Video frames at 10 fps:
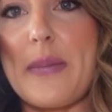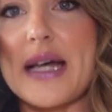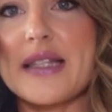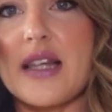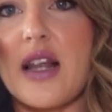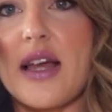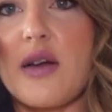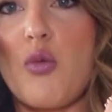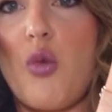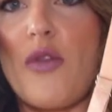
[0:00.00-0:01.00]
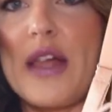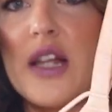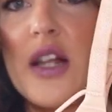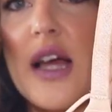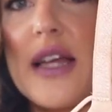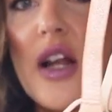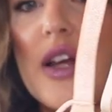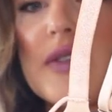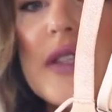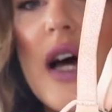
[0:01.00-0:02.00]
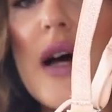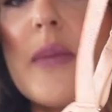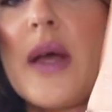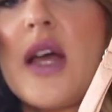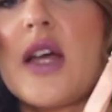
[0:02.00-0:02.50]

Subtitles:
better like what they look like close up.